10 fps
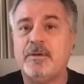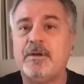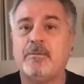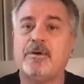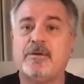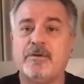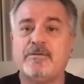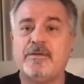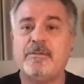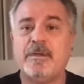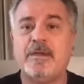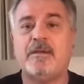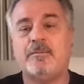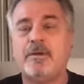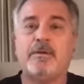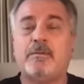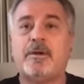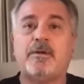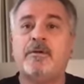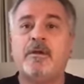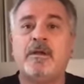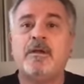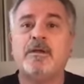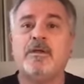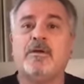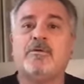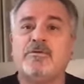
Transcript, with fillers: We don't want to mm-hmm. hurt T B N. We don't want to, you know,